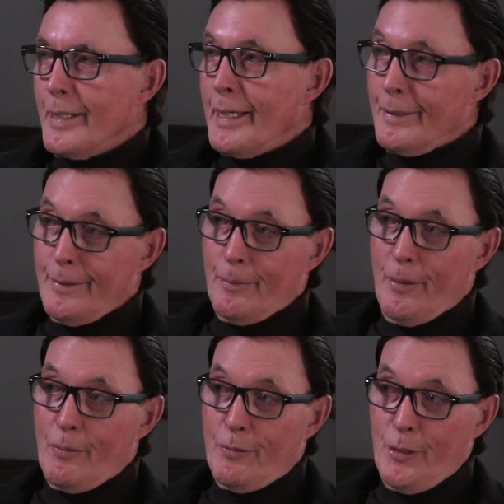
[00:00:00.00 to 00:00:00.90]

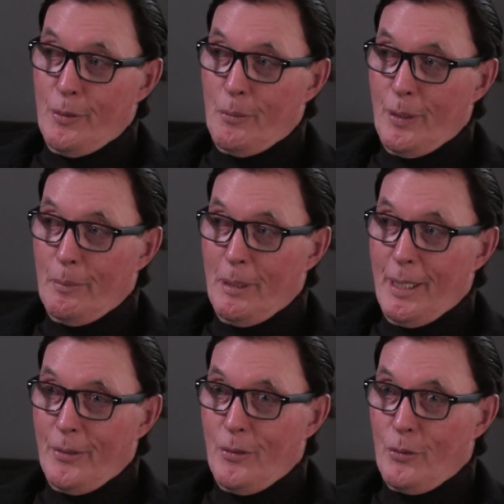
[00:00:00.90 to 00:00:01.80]
And furthermore, let me
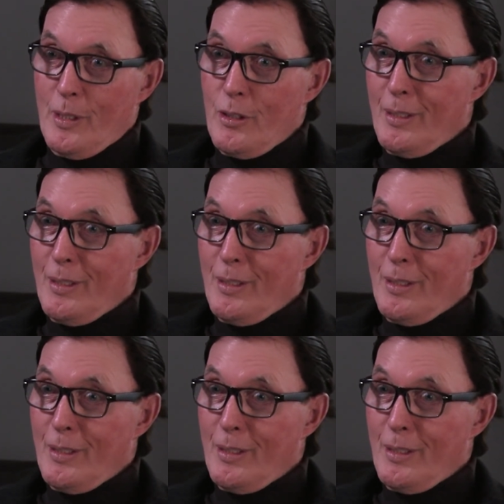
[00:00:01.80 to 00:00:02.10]
ask this question.